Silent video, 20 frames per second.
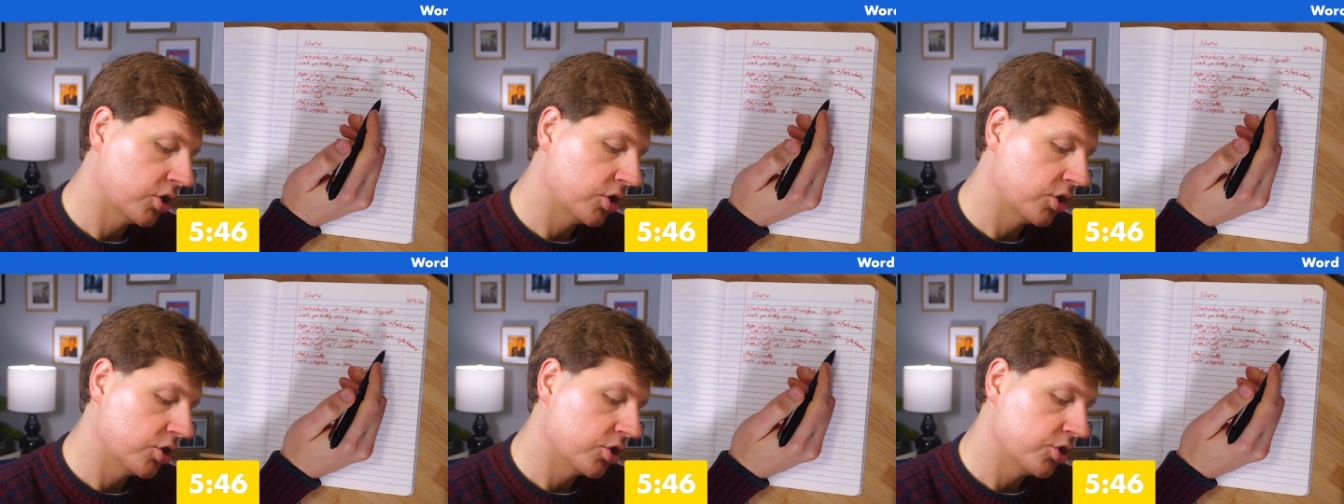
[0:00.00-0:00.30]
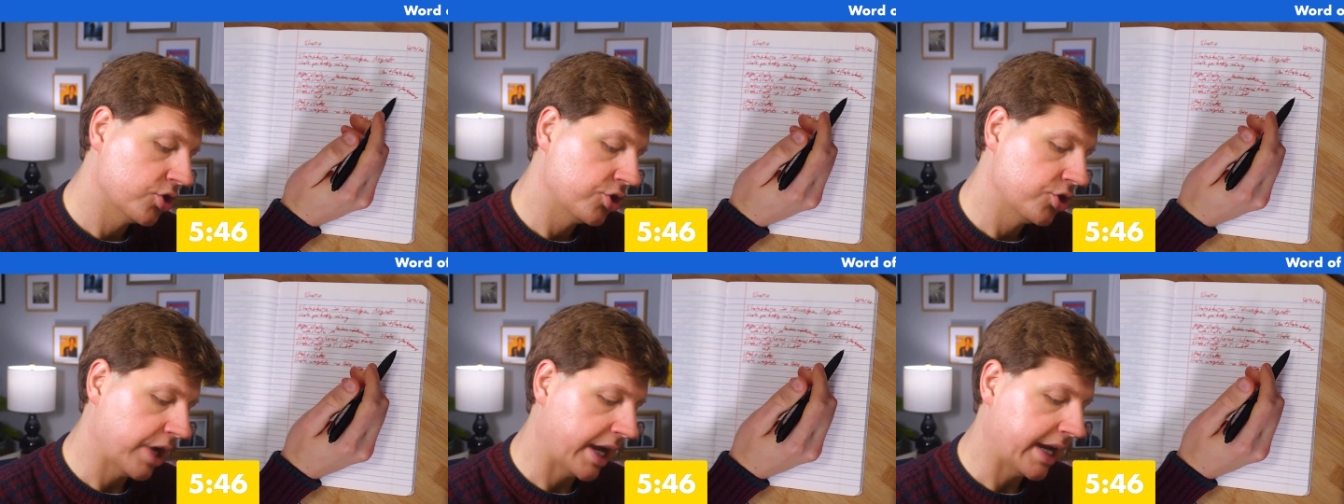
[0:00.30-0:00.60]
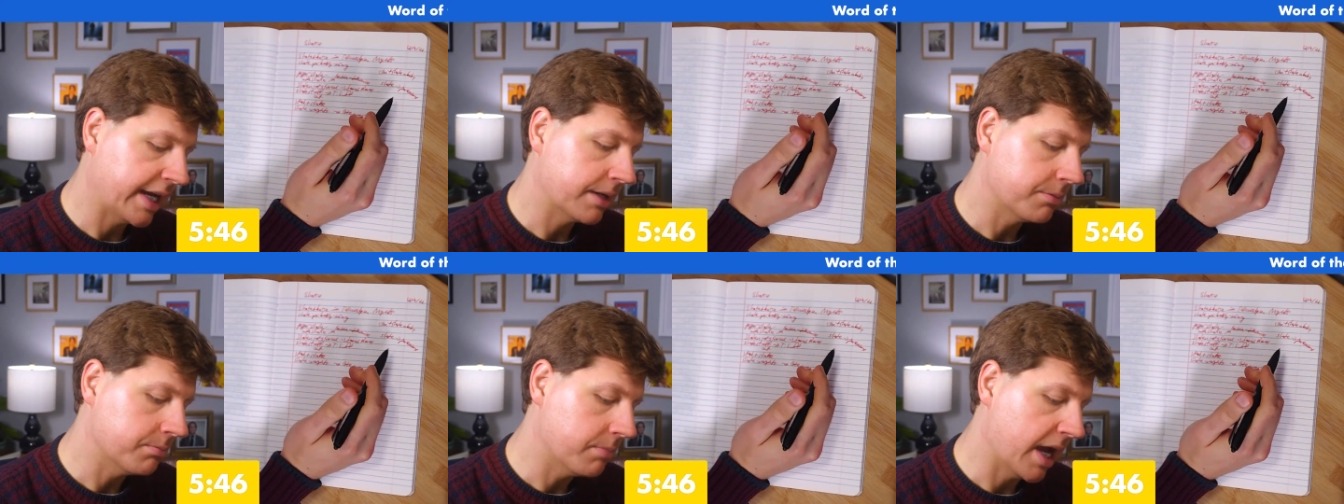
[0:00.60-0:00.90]

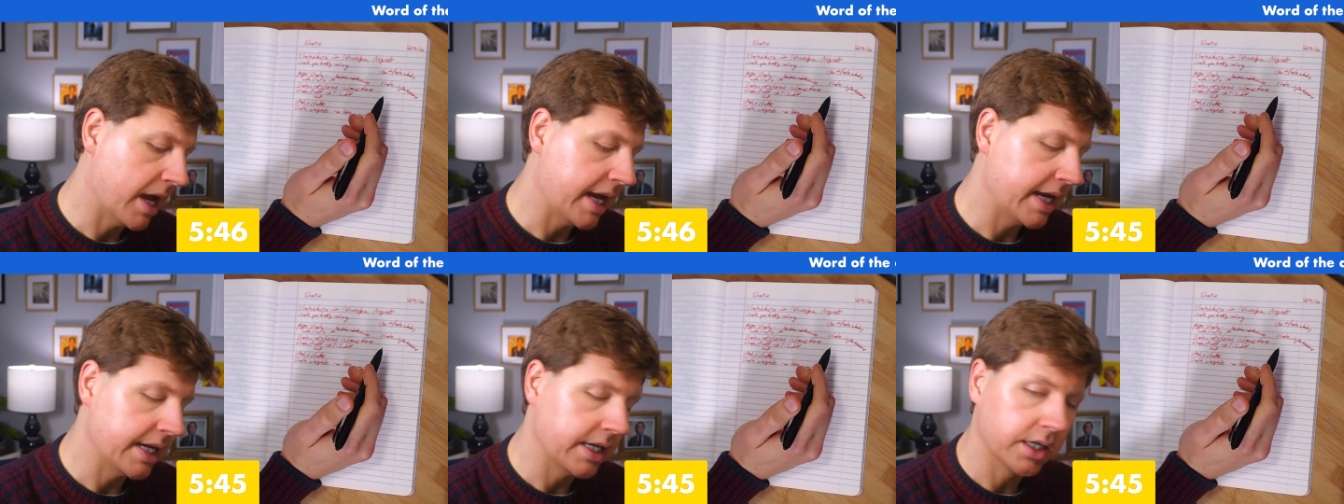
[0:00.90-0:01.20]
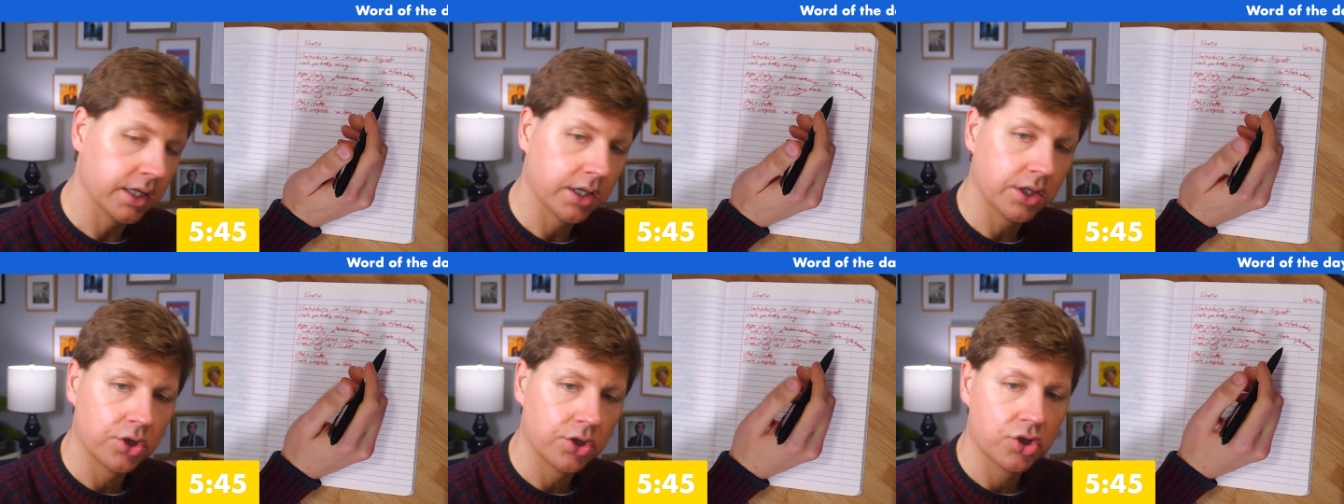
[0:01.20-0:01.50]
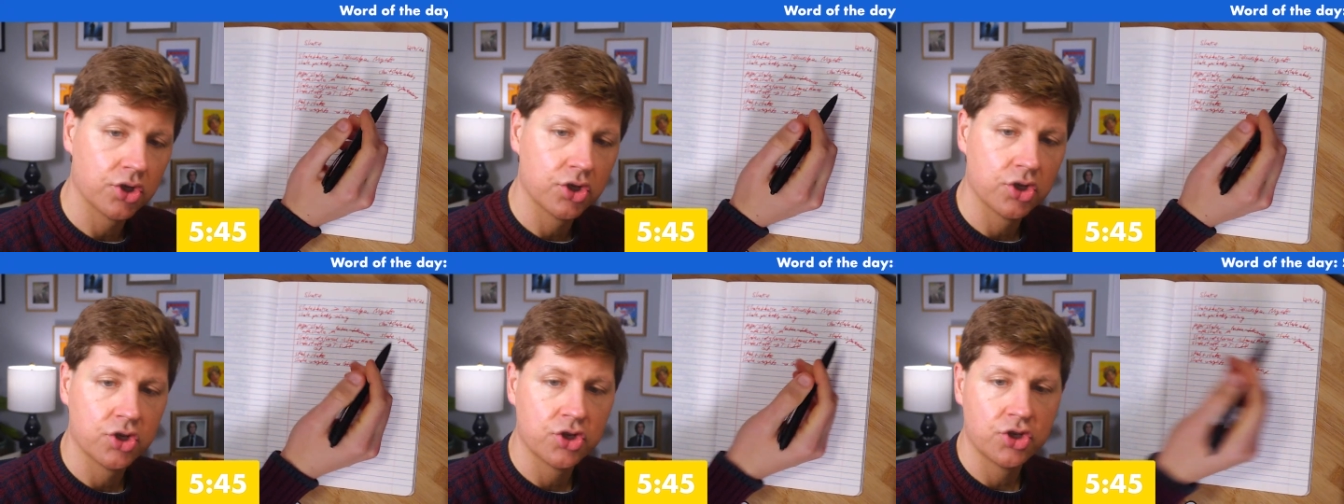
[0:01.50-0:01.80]
Shake and bake.
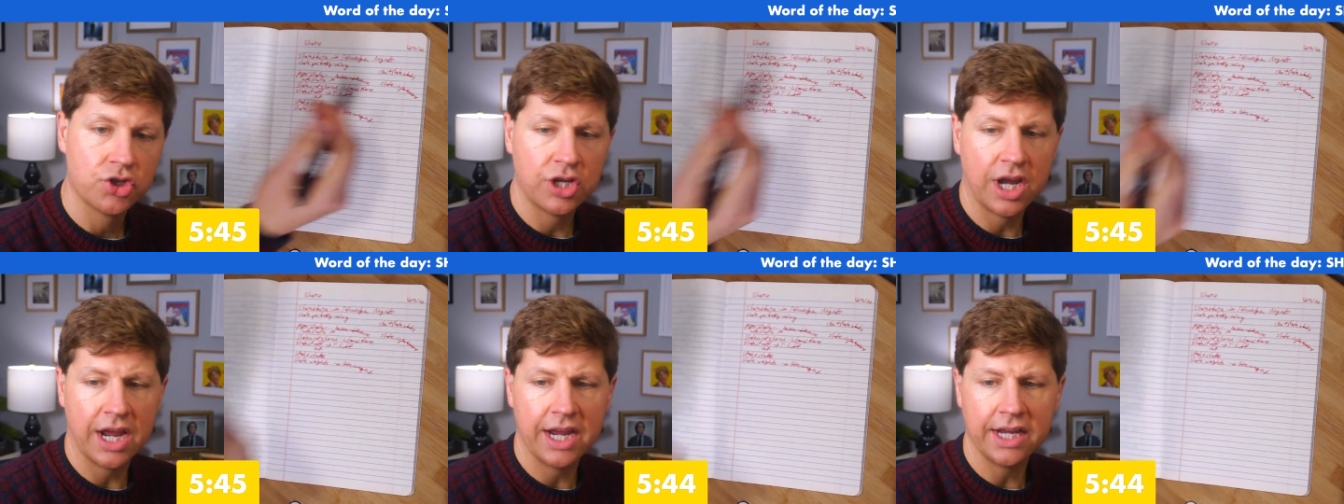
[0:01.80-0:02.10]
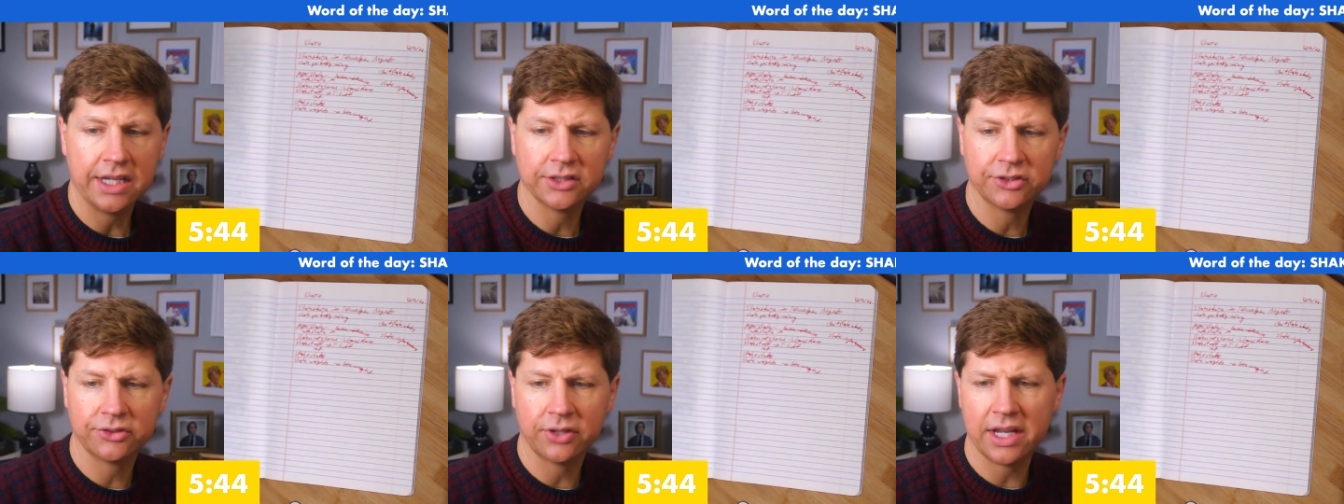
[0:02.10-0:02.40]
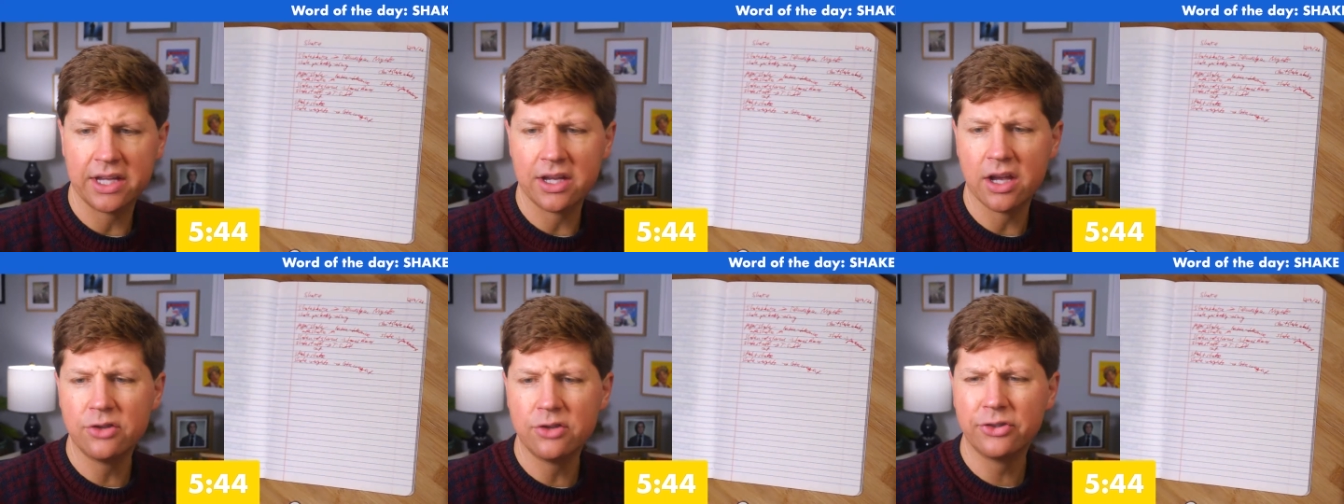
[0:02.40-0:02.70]
Shake. So
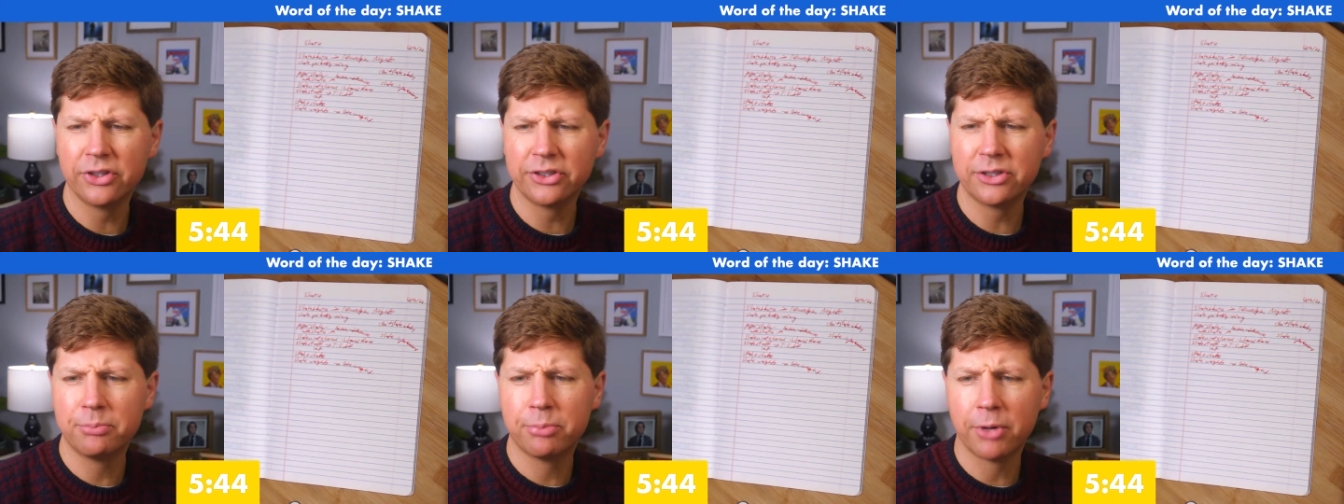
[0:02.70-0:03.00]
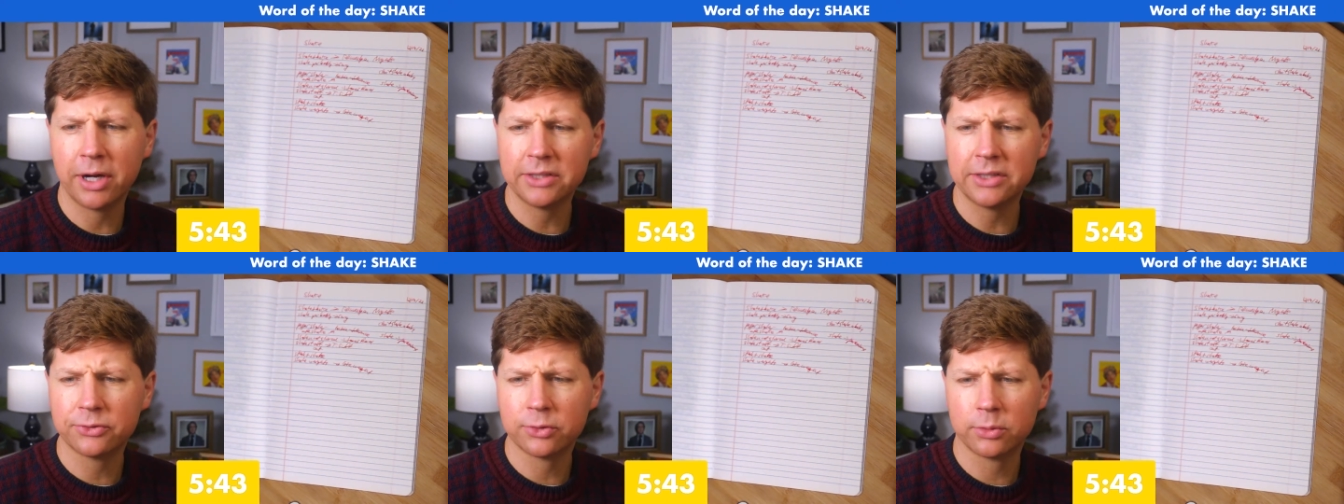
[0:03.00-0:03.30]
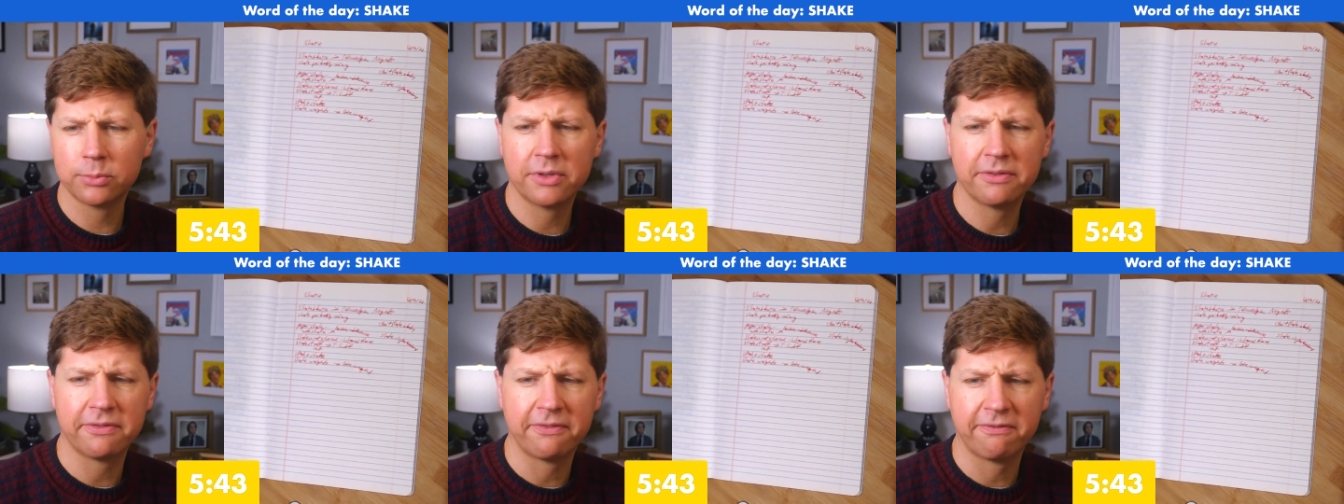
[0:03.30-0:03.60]
I usually like to
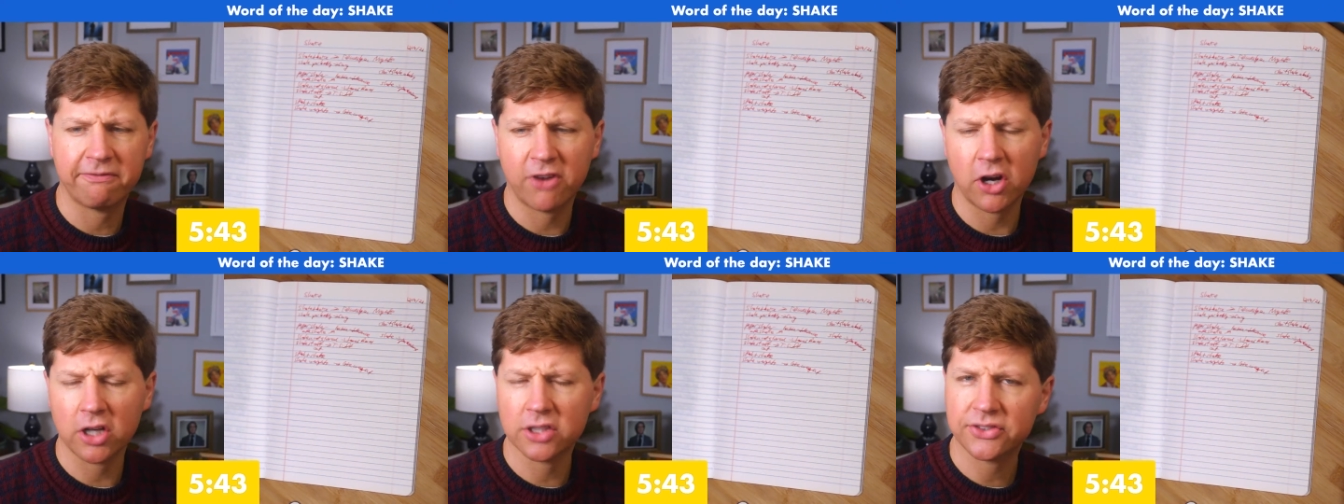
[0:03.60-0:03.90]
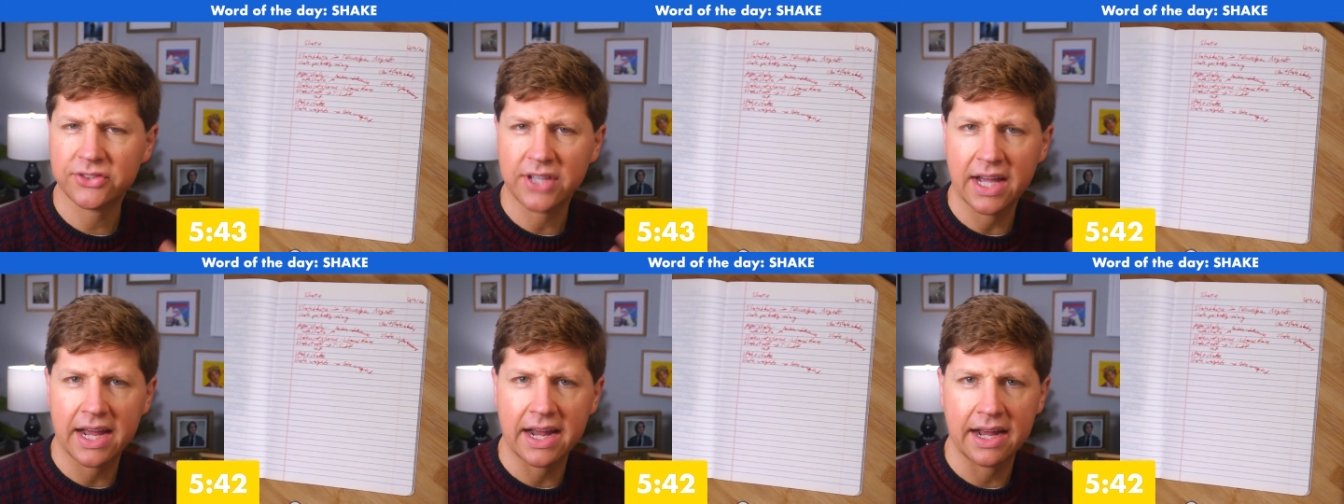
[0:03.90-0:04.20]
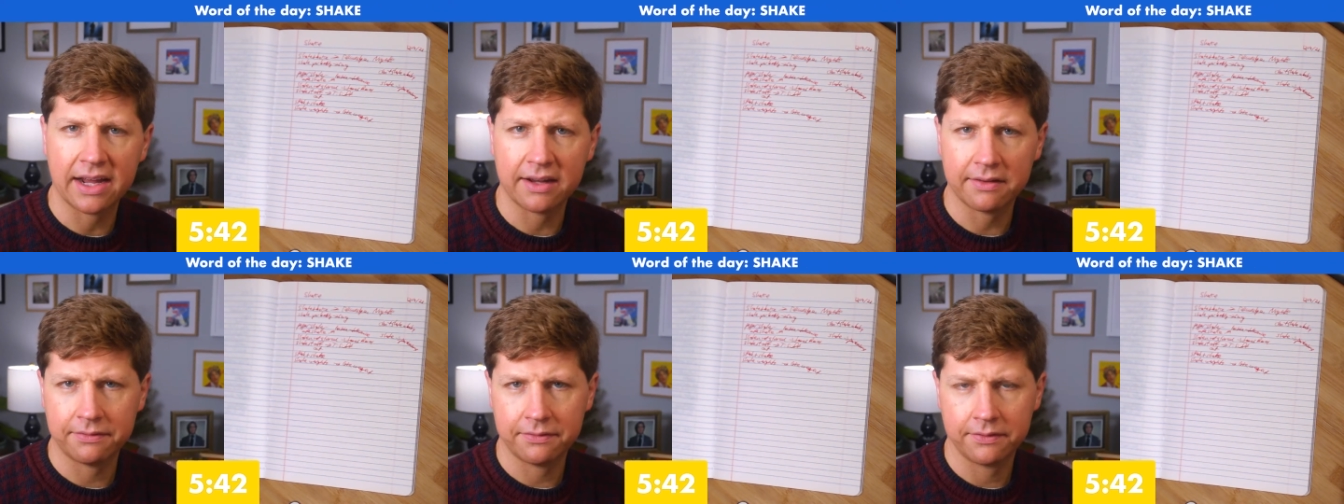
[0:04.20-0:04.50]
brainstorm the first
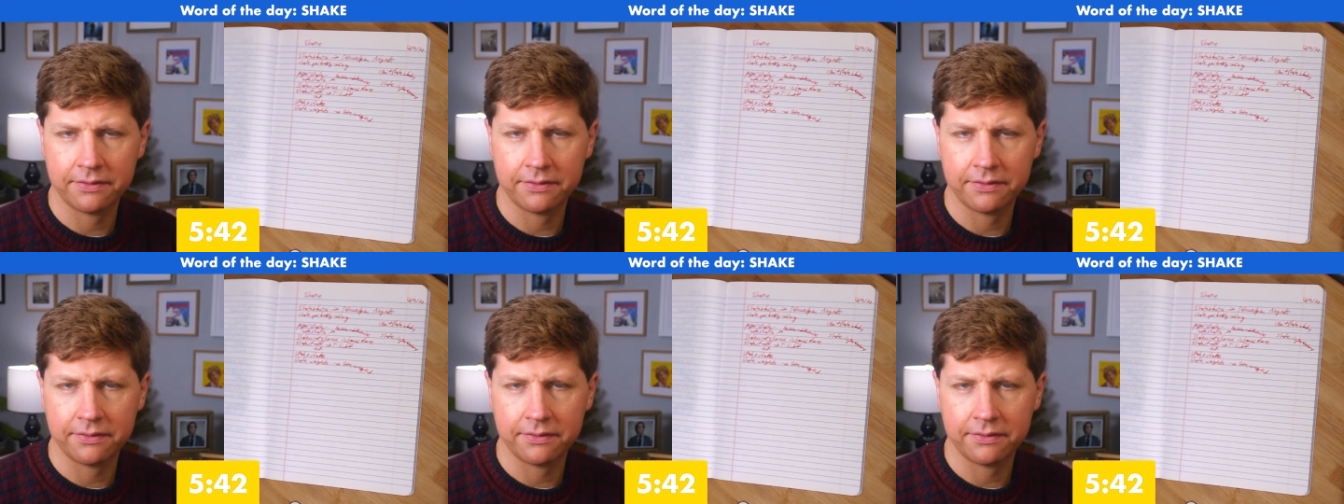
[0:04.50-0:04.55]
half.